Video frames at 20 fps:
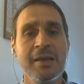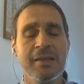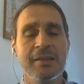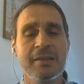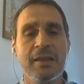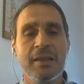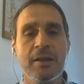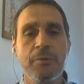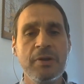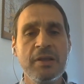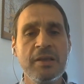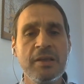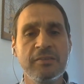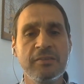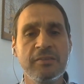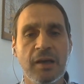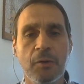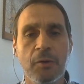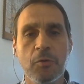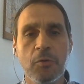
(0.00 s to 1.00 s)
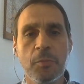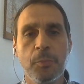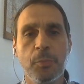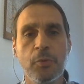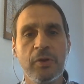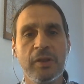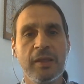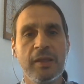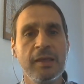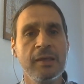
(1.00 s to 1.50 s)
There is, I would
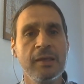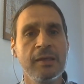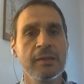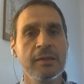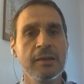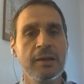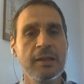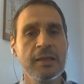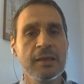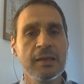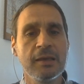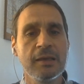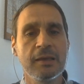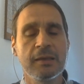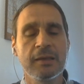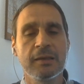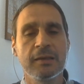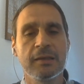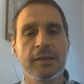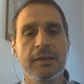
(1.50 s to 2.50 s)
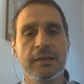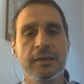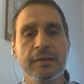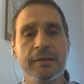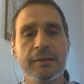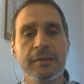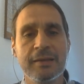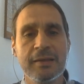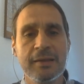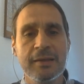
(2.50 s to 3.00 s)
put here in the link,
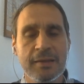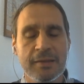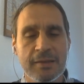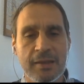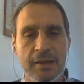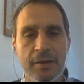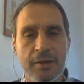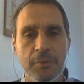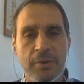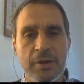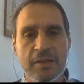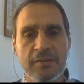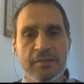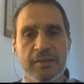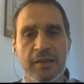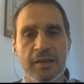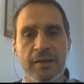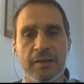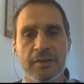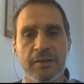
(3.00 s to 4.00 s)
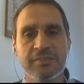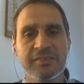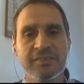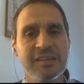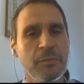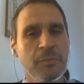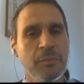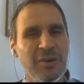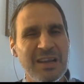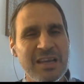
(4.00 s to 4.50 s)
there is a
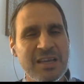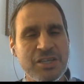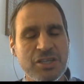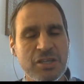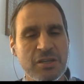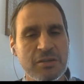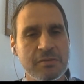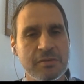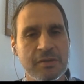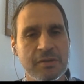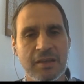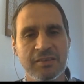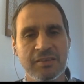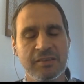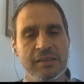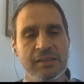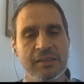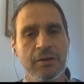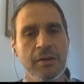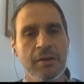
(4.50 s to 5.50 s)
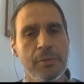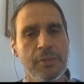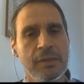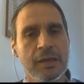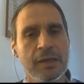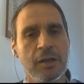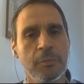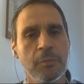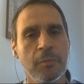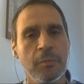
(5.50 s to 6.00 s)
simulation. That's the only thing
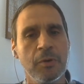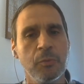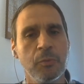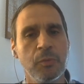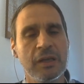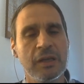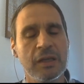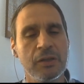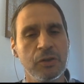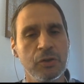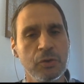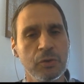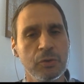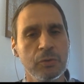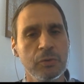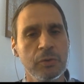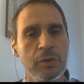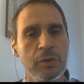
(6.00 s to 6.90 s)
at the moment we can do.